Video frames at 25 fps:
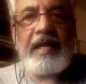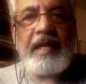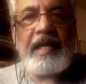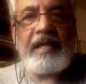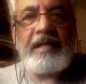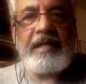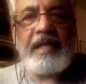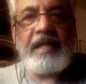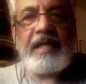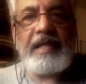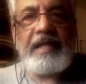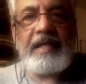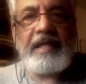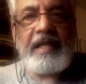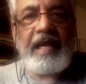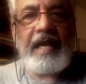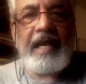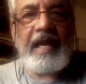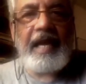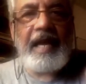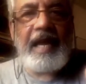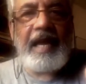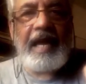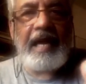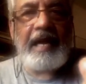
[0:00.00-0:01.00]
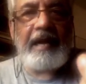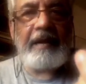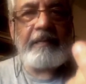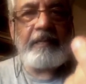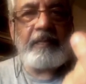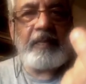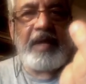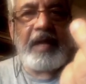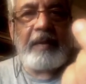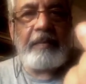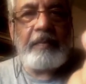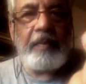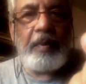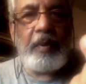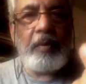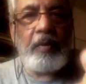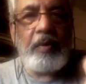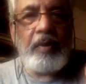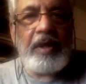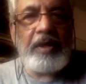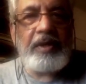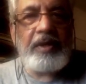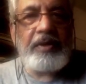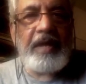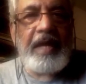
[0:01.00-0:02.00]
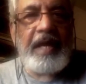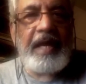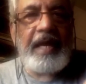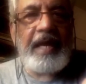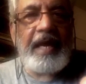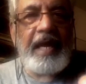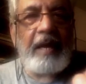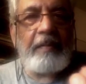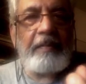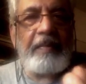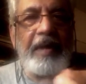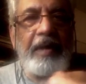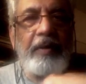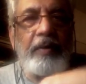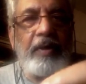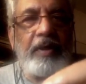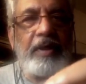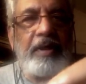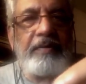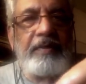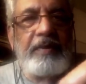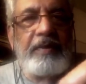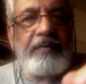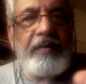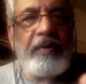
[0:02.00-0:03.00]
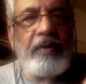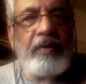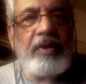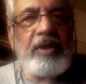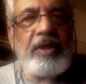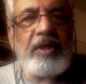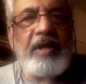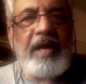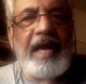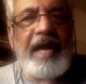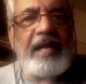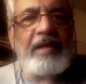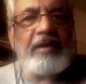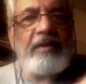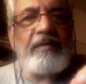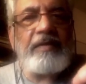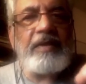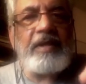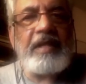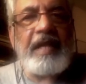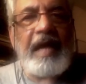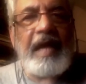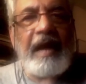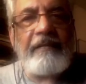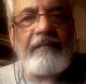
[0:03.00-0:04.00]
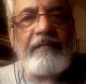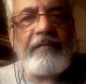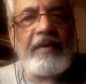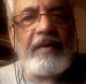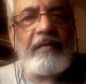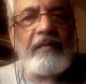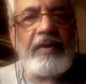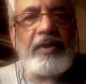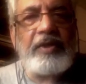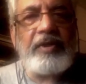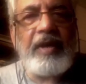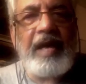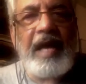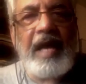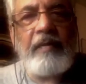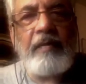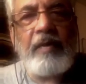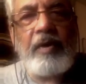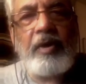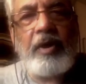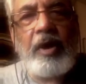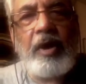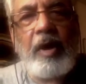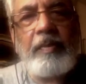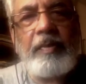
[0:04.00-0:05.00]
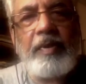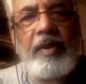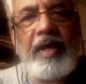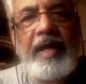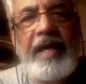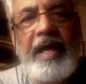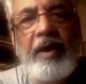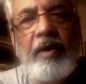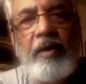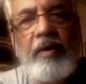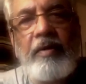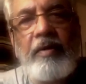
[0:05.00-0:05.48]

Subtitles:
it's and the blue is really helping those few strands of saffron which you have on top of the yellow